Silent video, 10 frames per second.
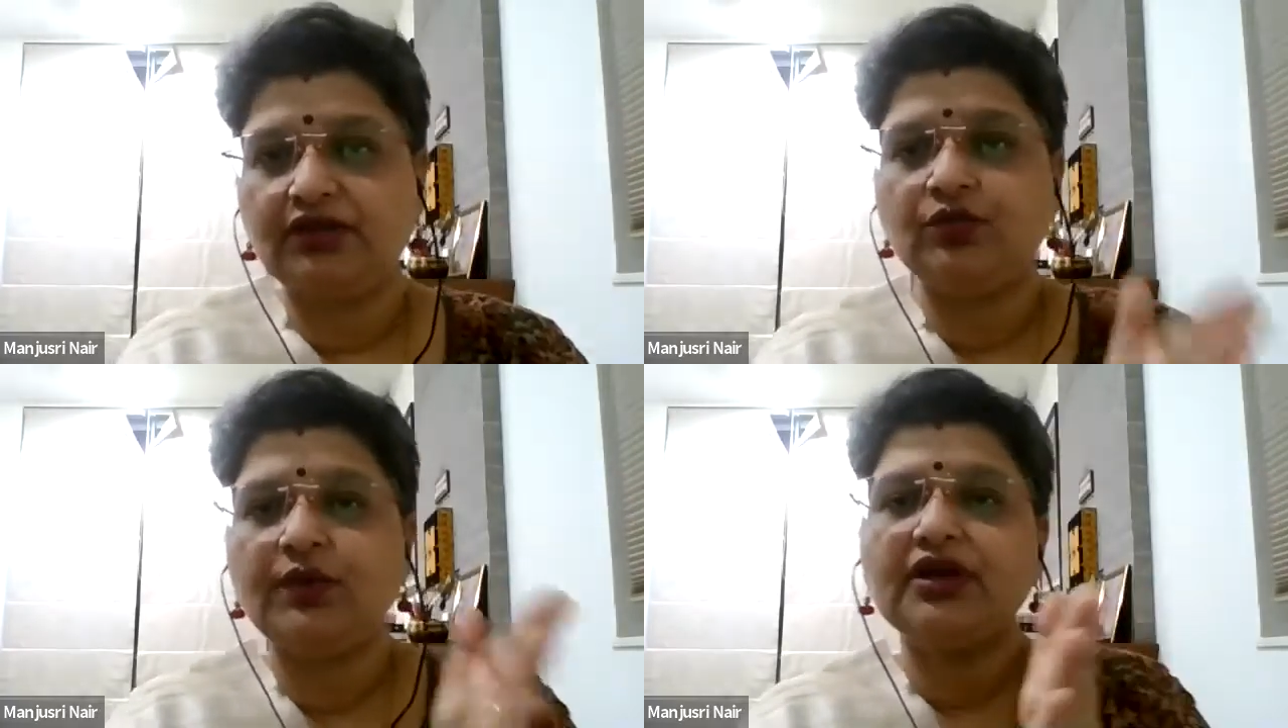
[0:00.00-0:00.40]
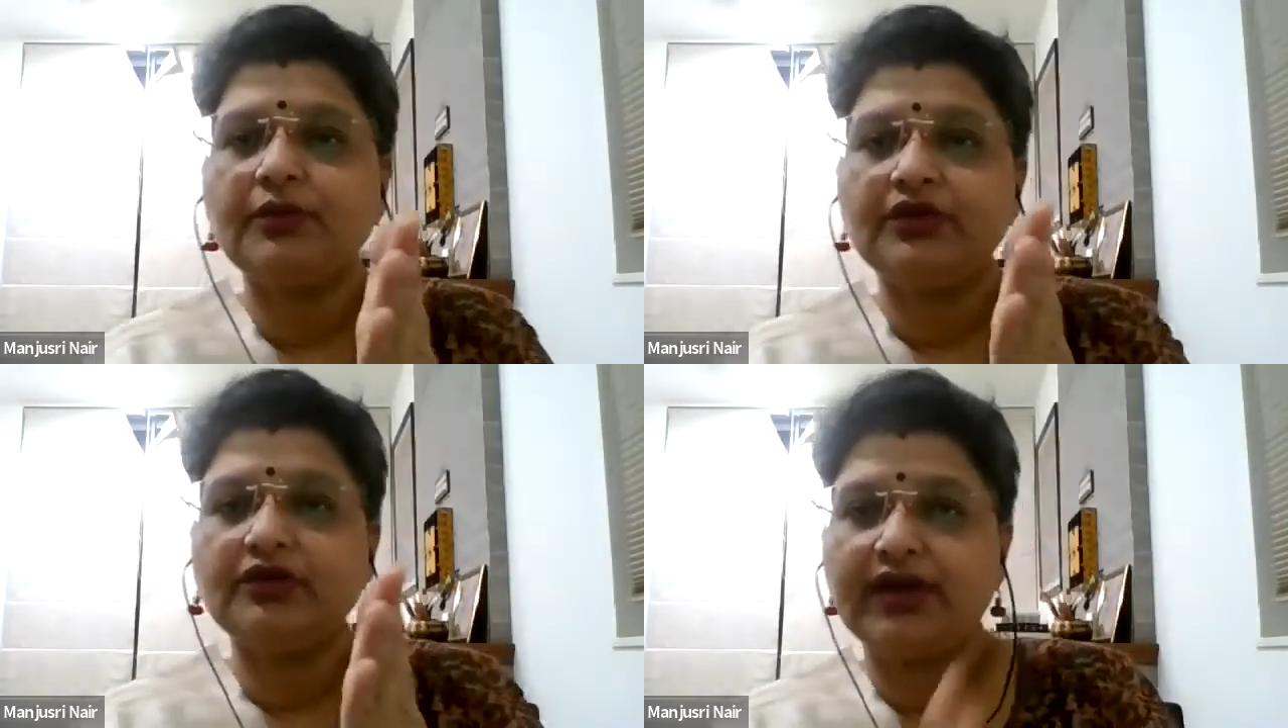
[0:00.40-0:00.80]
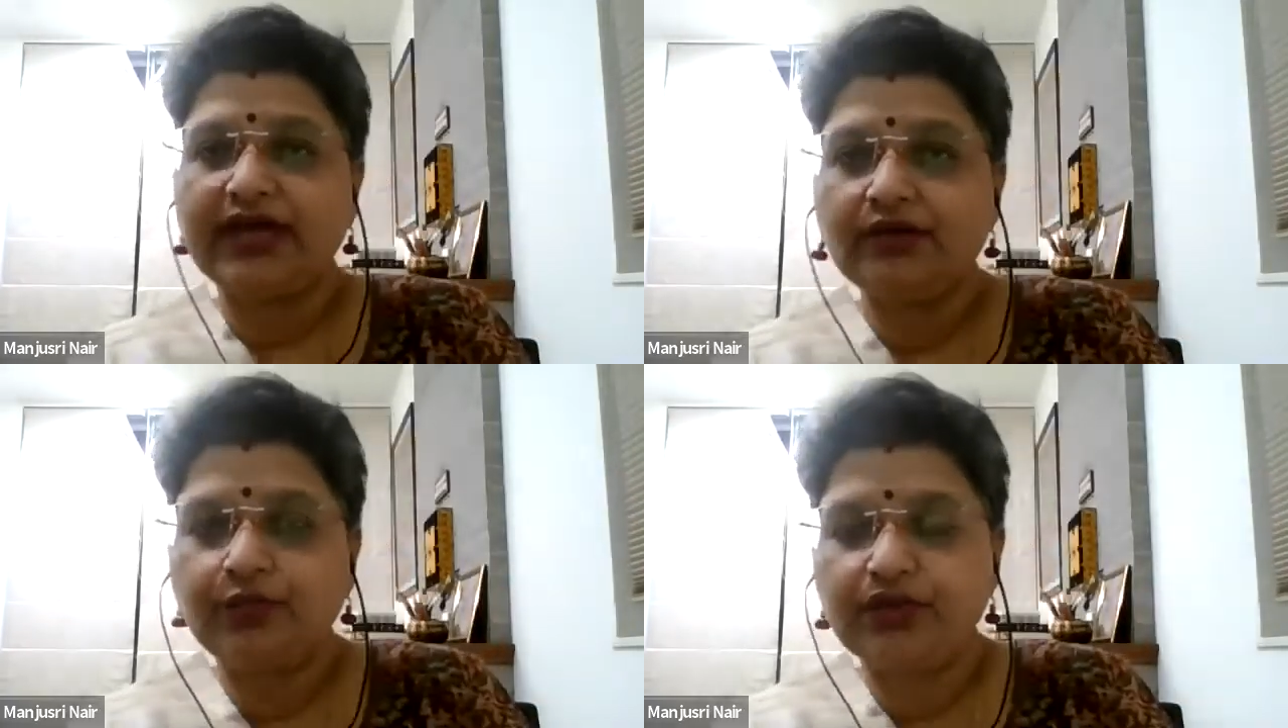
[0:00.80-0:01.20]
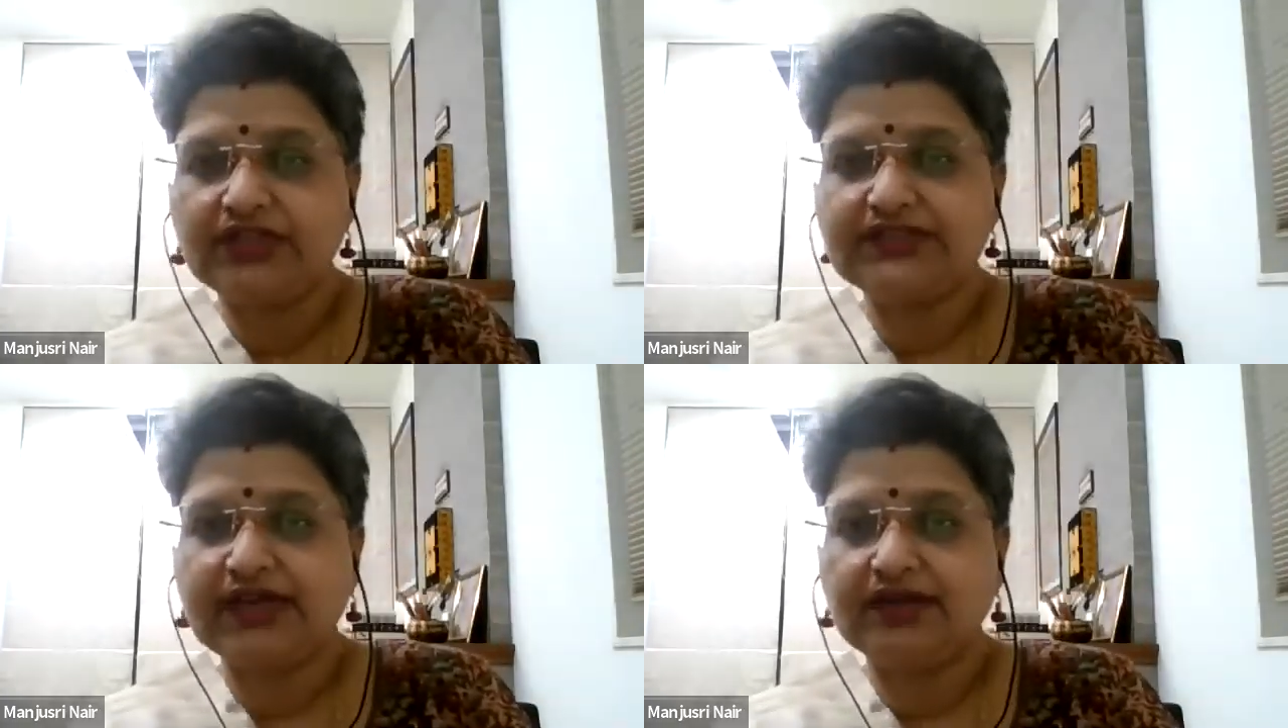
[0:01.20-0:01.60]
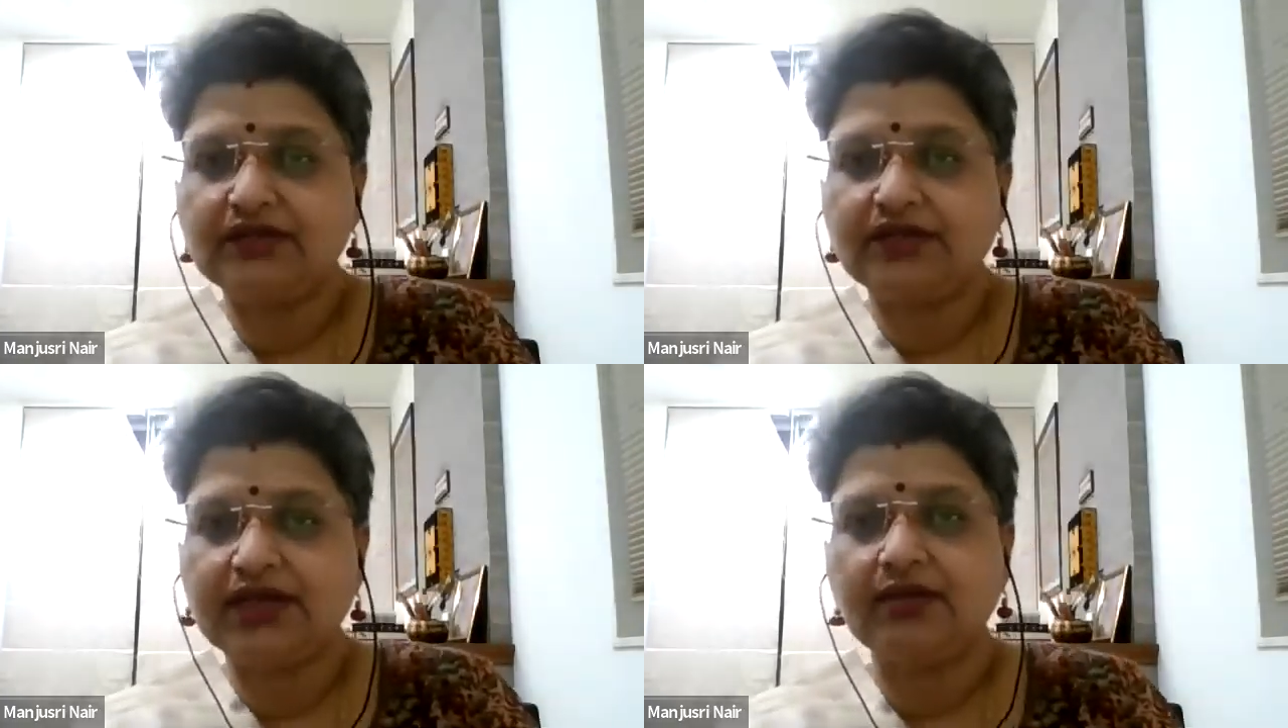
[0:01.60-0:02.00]
You wake up at the right brain
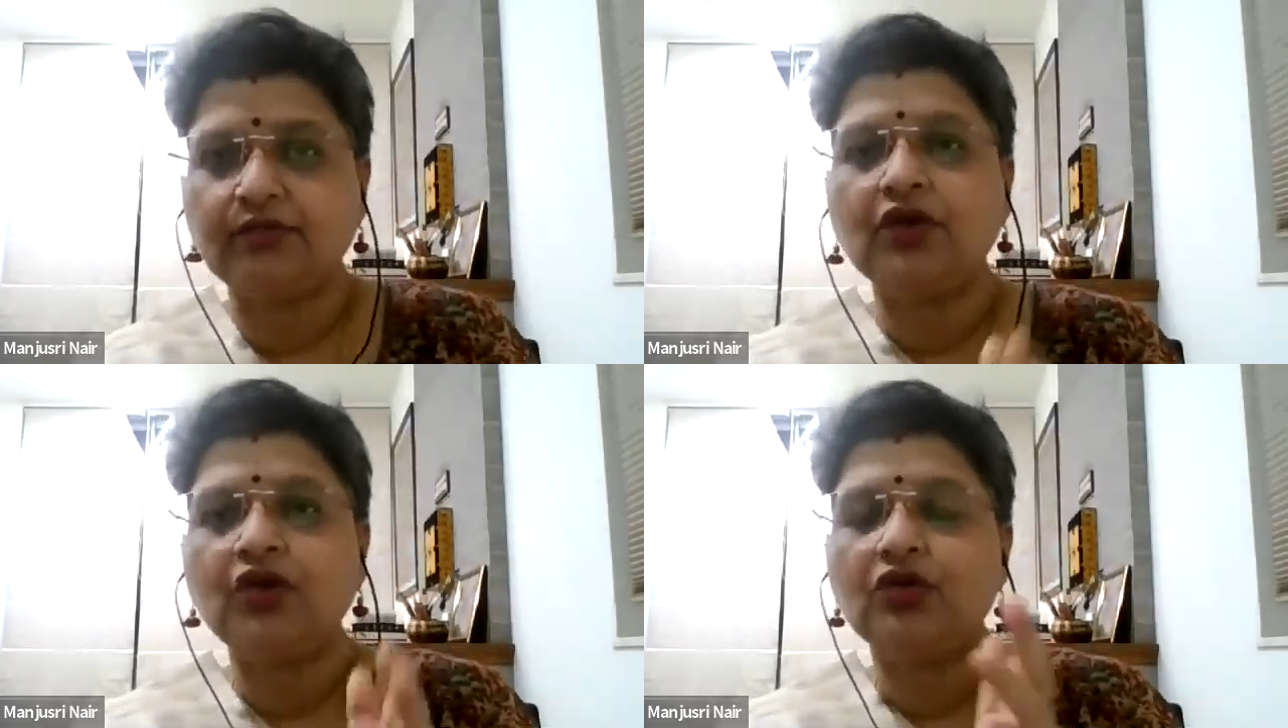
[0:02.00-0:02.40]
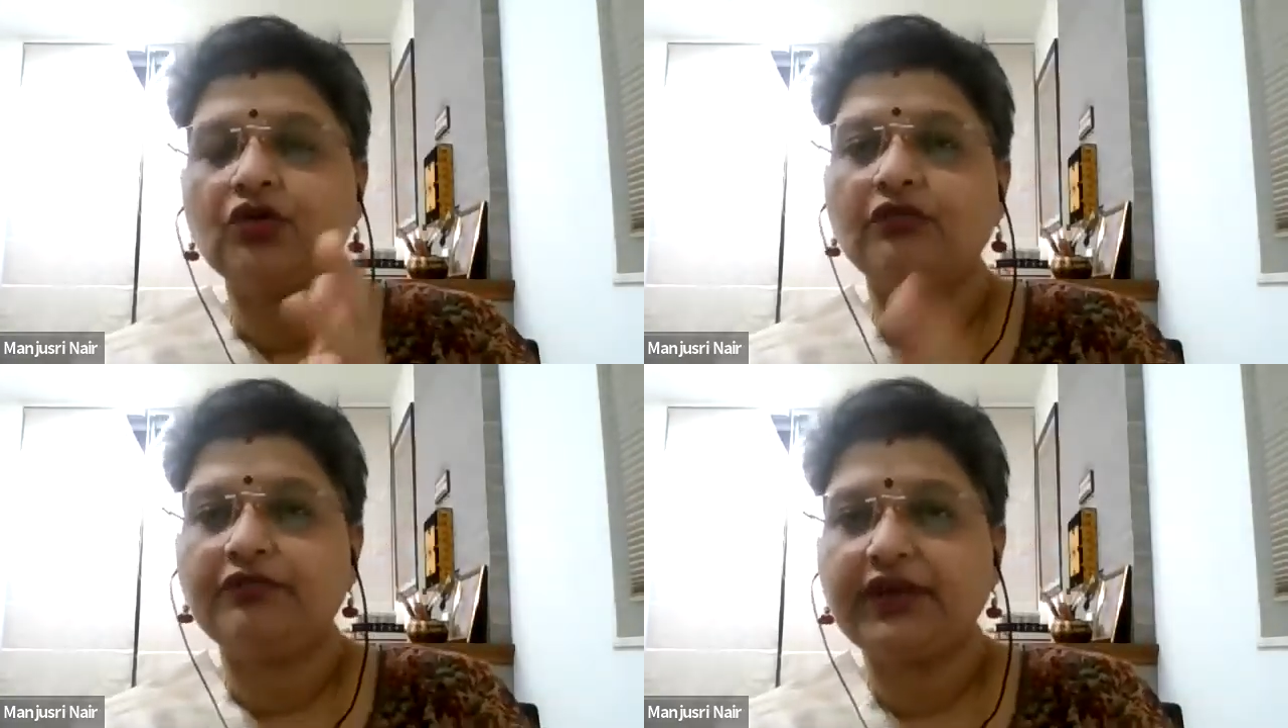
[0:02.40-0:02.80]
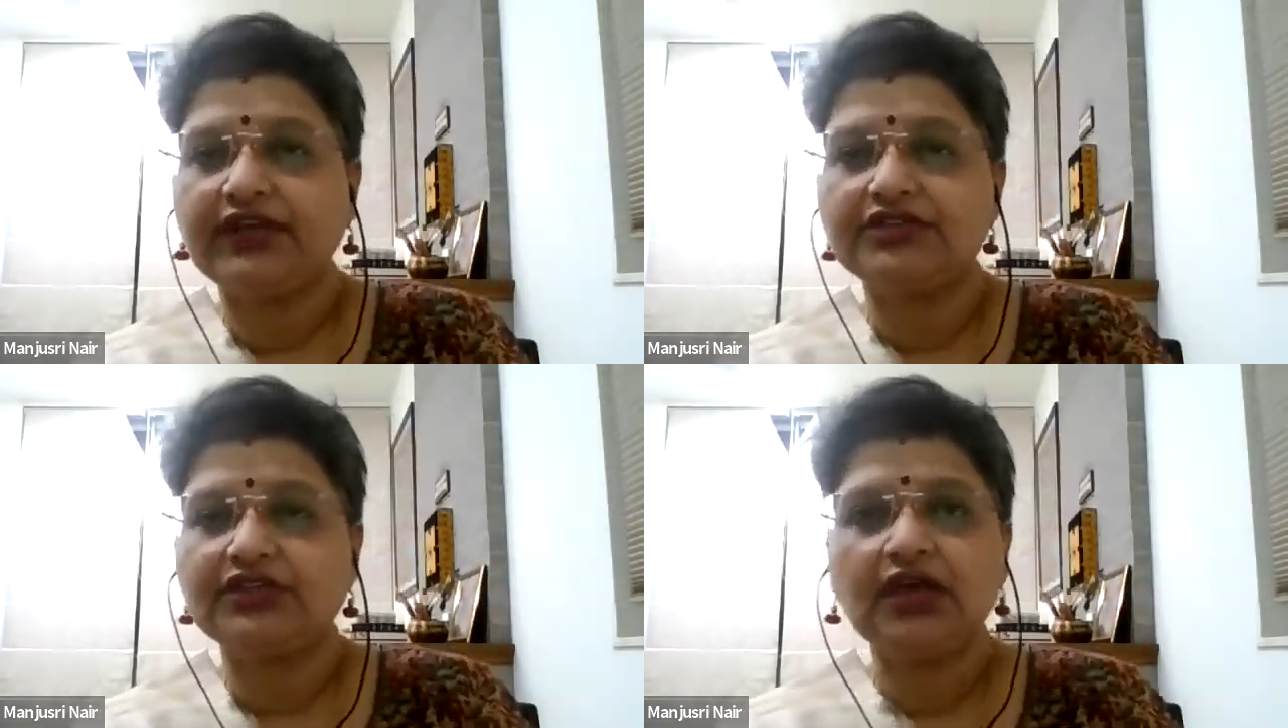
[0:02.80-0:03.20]
cycle time, you're fresh.